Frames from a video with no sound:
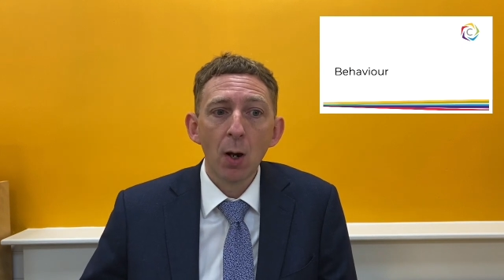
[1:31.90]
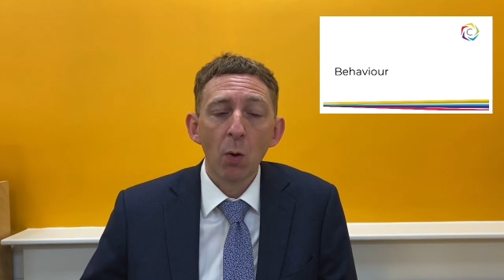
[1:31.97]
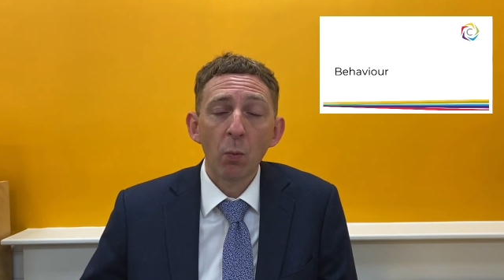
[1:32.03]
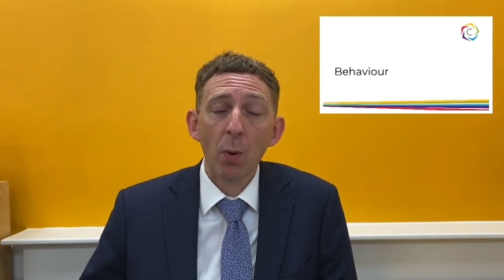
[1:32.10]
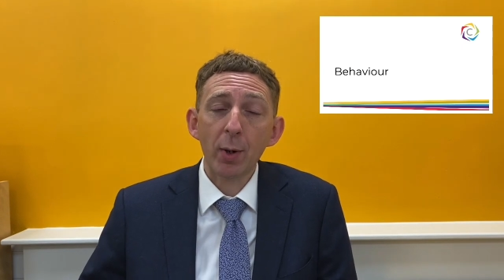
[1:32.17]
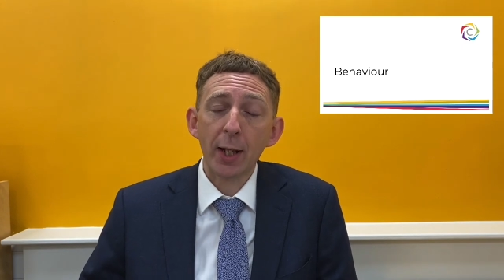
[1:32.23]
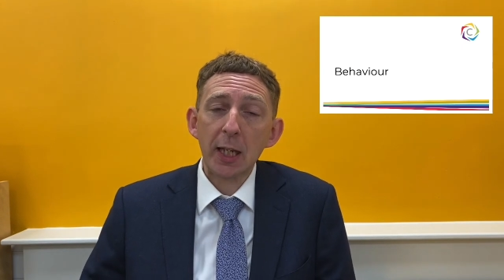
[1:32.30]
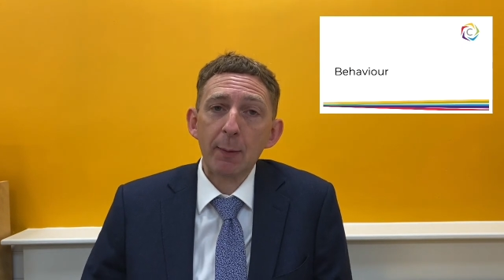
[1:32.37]

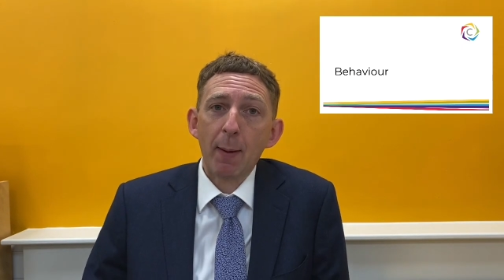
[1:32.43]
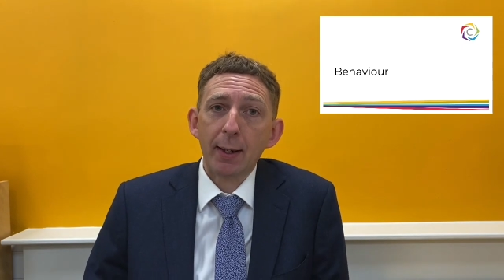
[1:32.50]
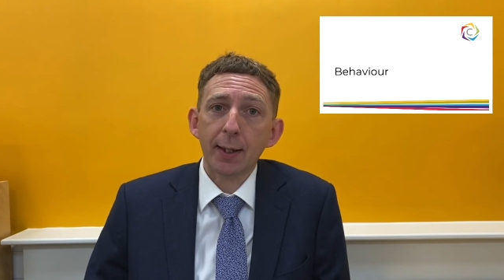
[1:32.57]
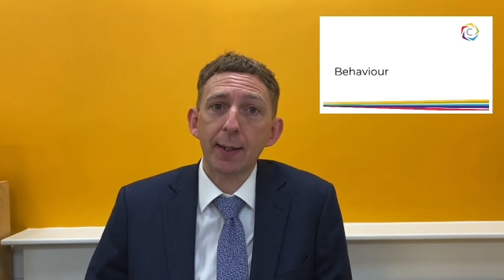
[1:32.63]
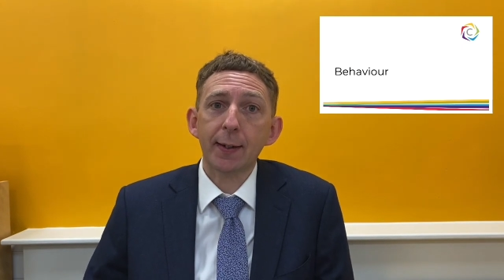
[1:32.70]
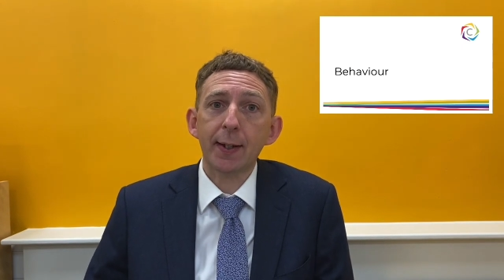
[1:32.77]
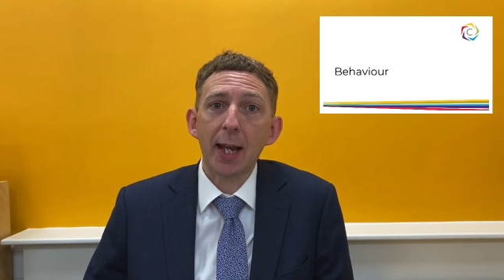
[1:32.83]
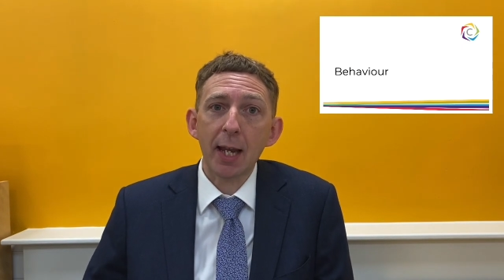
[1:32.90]
We will expect the
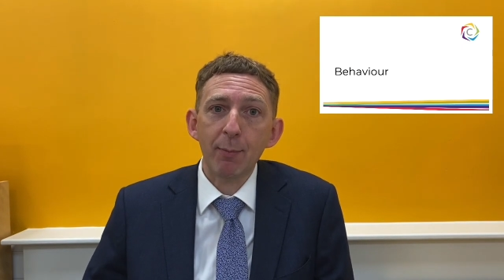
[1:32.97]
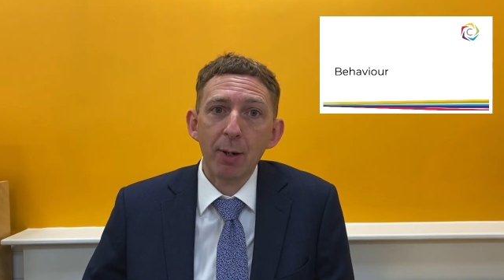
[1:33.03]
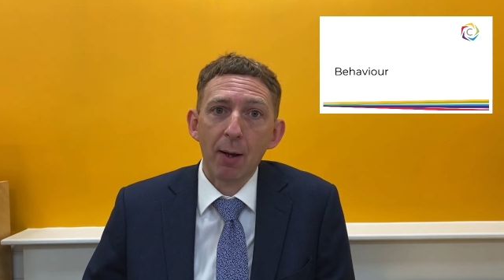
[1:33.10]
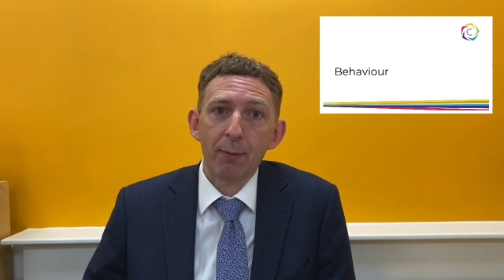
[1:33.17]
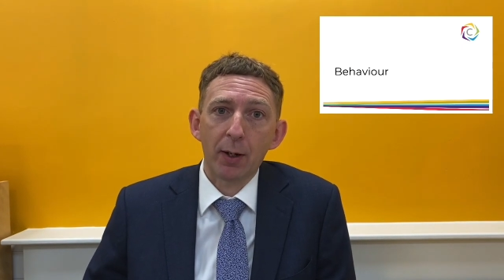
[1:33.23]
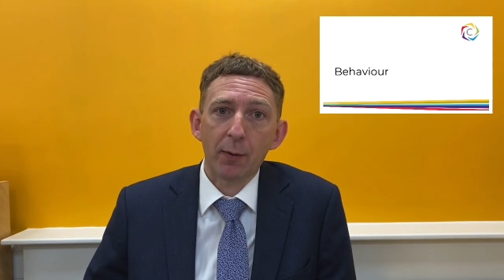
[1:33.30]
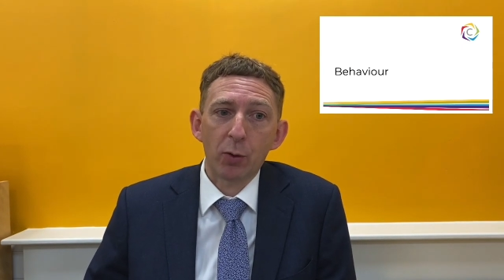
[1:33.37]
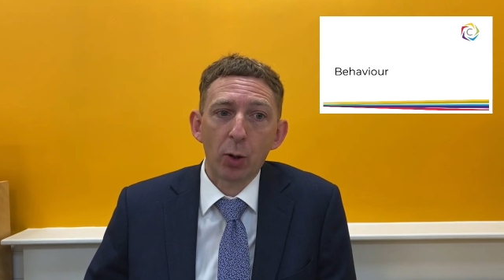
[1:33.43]
same
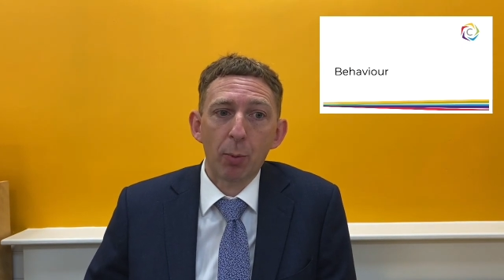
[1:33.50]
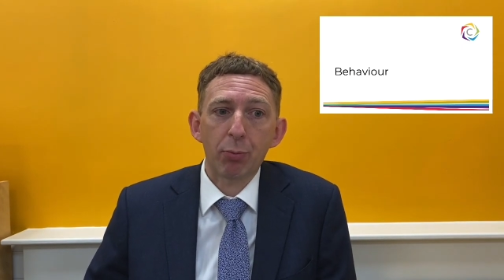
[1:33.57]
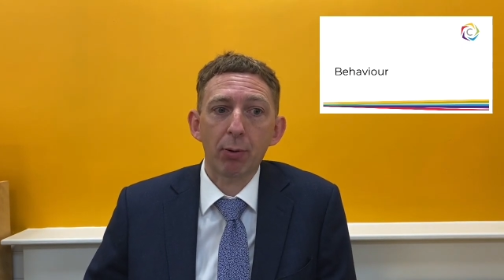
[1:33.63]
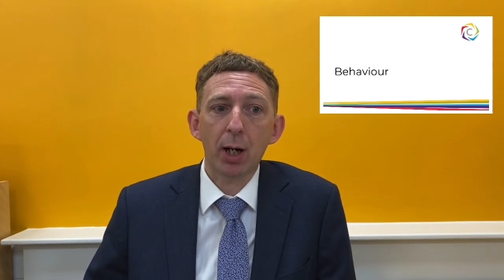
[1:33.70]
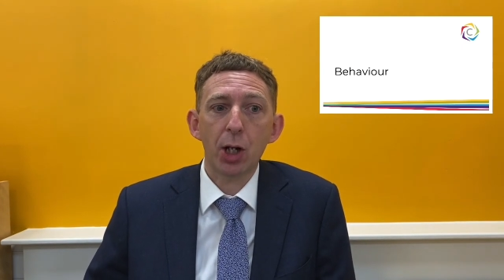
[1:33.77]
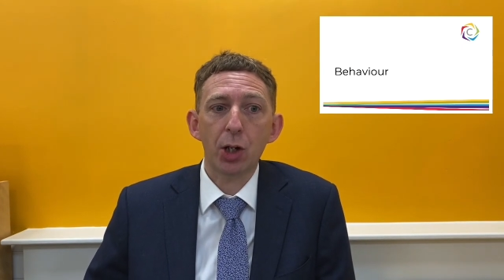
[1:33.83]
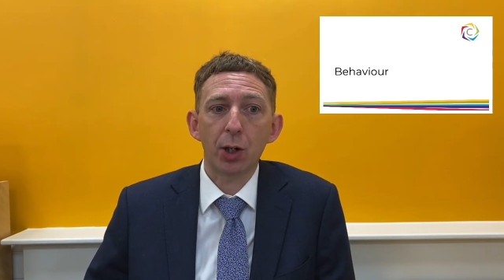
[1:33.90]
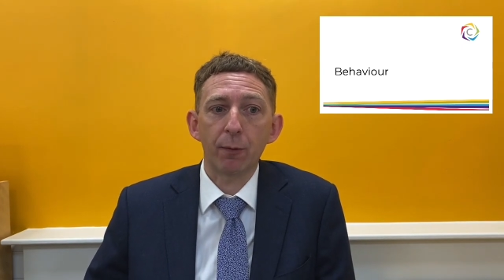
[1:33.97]
level of
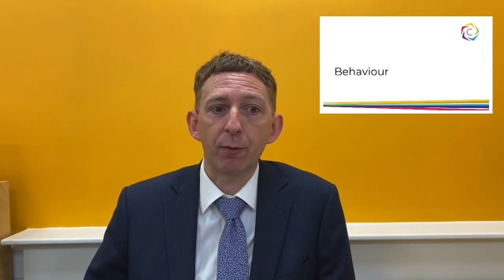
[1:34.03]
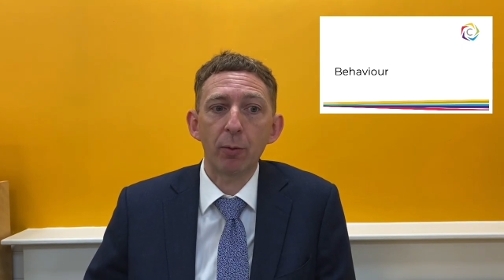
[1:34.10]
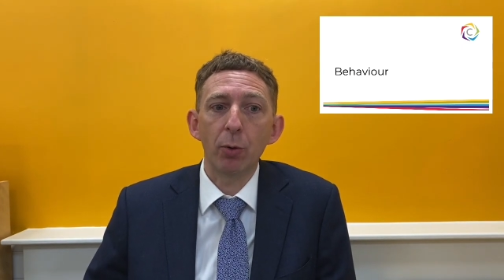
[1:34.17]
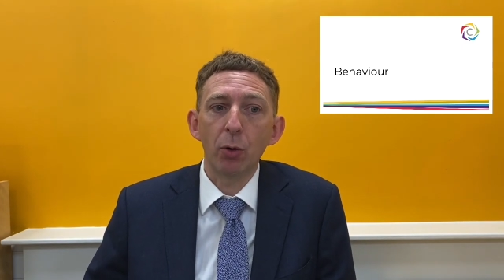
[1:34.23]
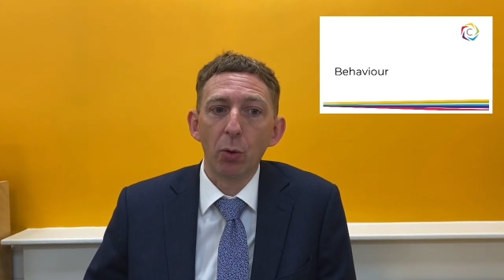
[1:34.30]
cooperation from